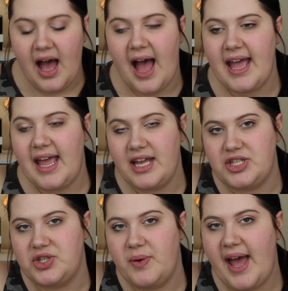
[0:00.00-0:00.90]
I
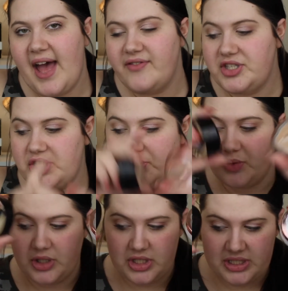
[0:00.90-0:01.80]
do have two
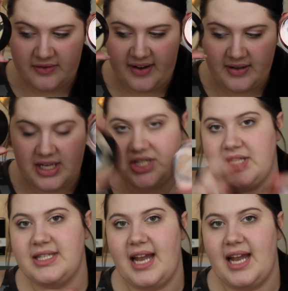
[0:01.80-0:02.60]
cushion foundations